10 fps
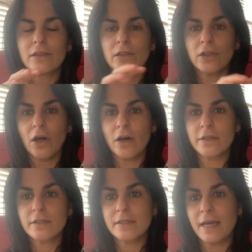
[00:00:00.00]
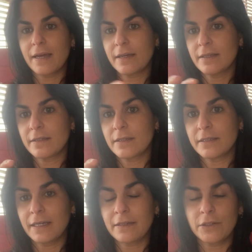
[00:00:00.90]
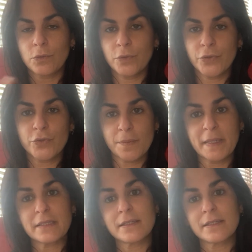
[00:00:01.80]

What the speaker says: laws and with respect